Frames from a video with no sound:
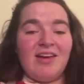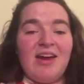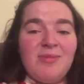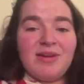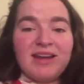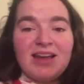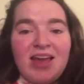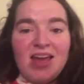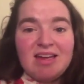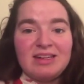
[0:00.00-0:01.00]
anyway, I'm
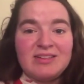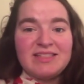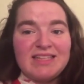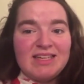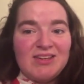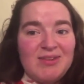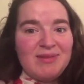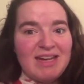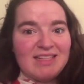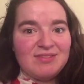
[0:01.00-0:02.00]
gonna go and I'll see
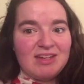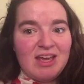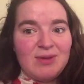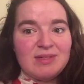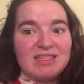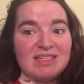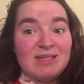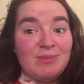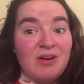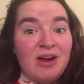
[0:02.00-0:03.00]
you in my next video, which
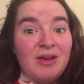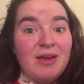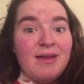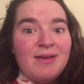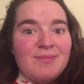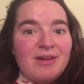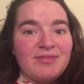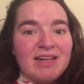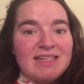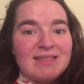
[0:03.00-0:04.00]
is tomorrow.
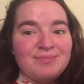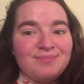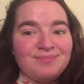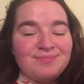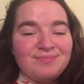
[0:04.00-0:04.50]
Bye, friends!